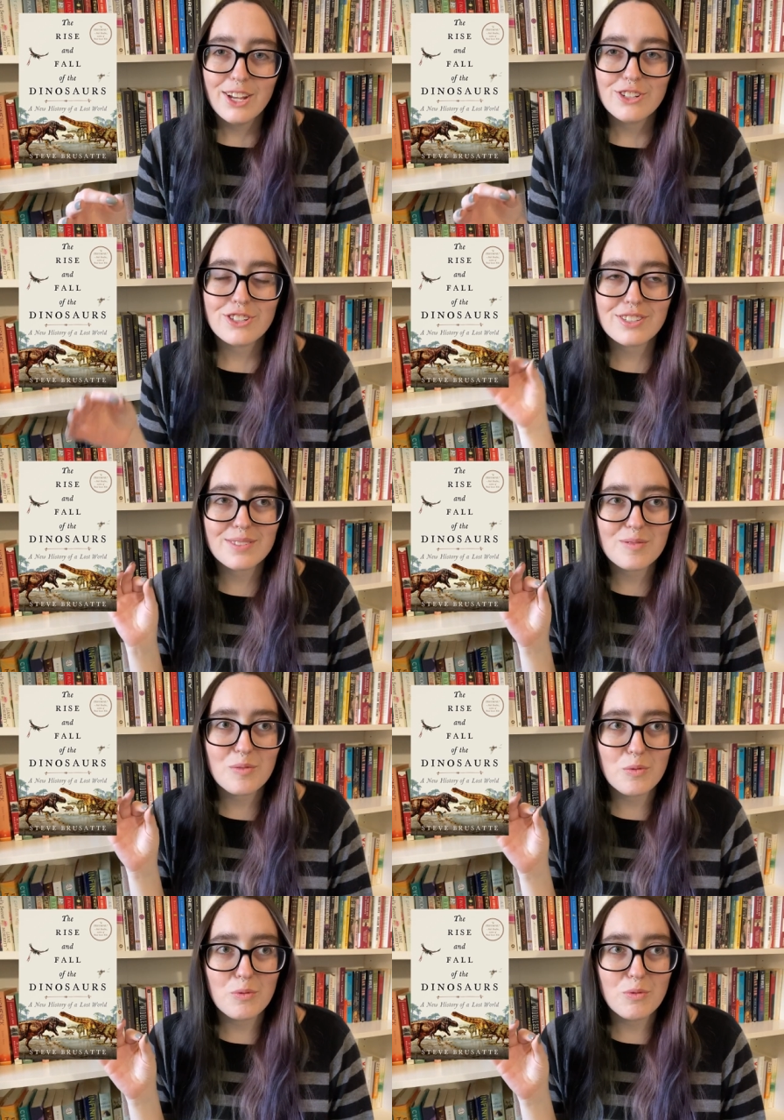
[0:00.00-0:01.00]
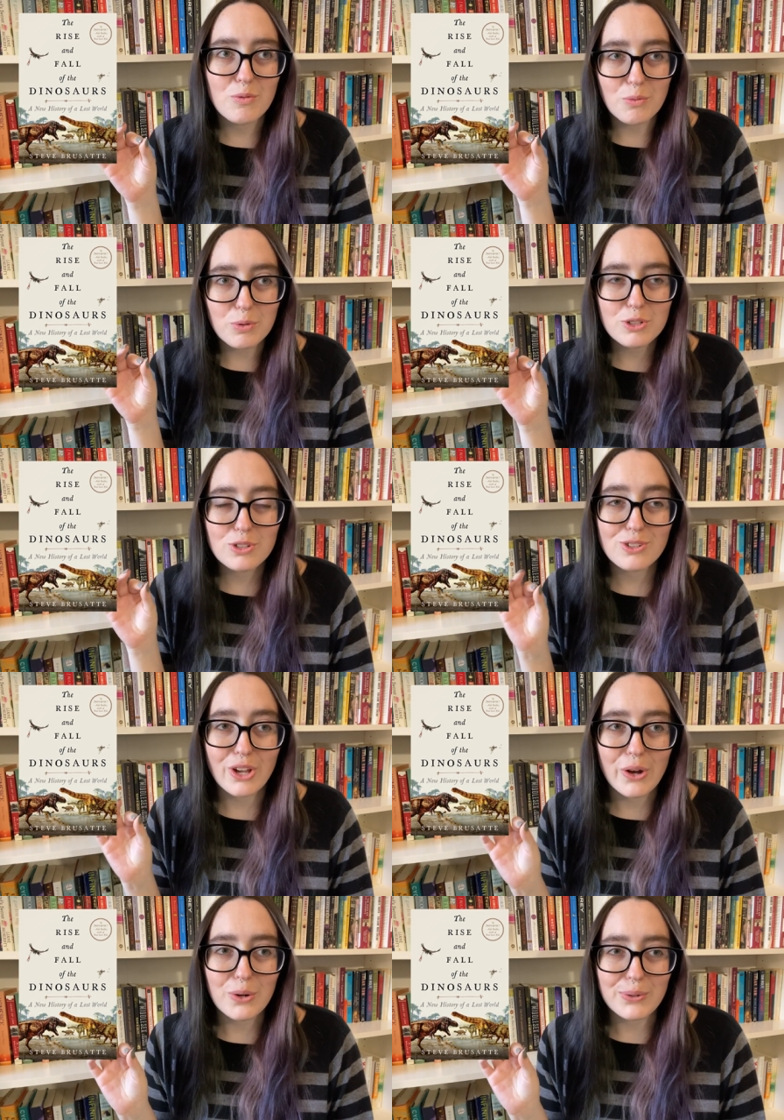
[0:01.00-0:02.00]
just was
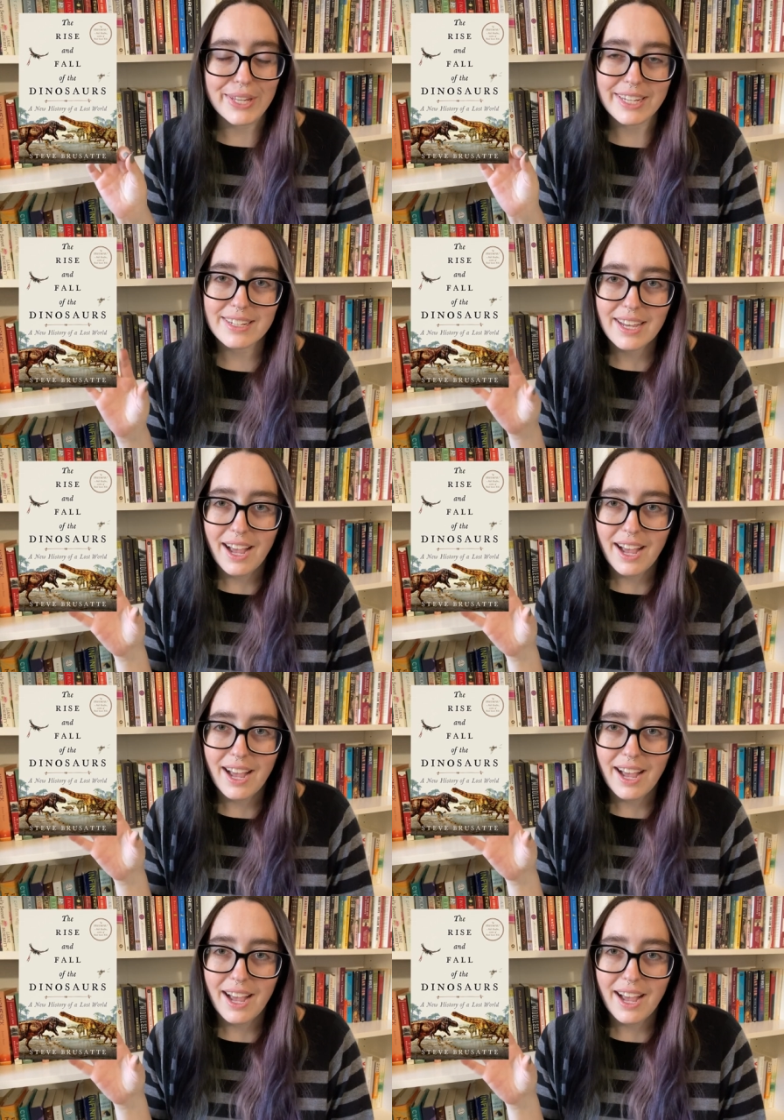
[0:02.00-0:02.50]
so like